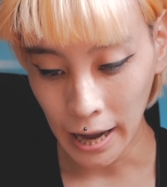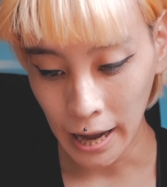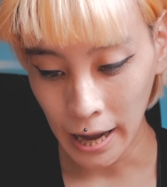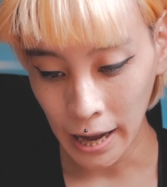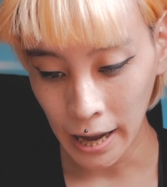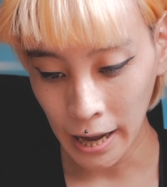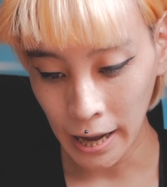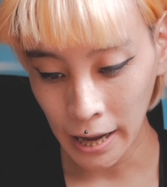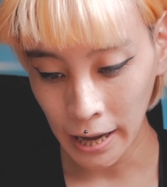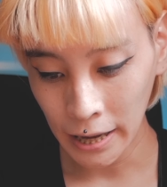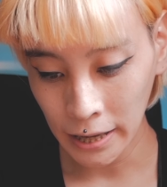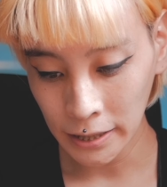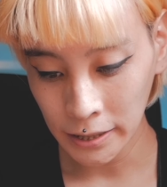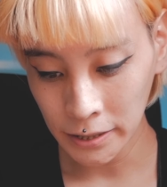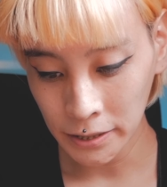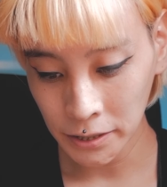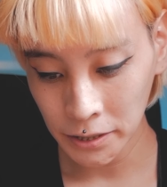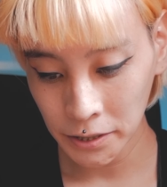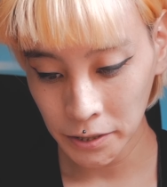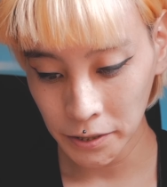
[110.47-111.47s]

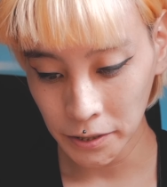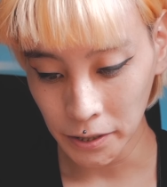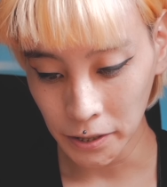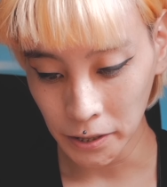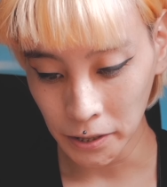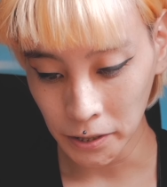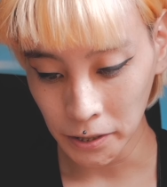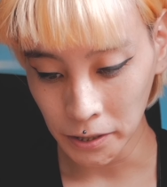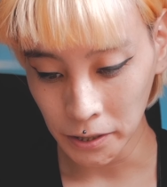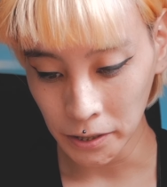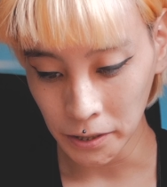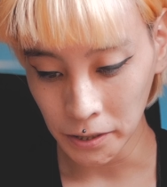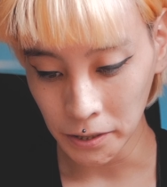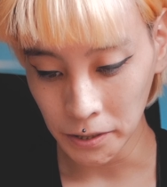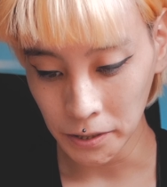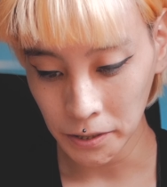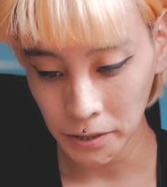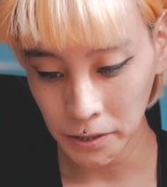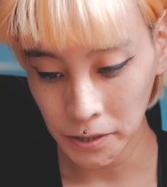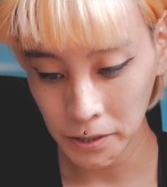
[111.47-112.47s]
And
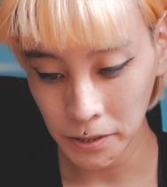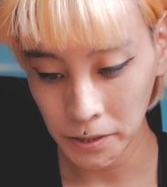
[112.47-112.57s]
so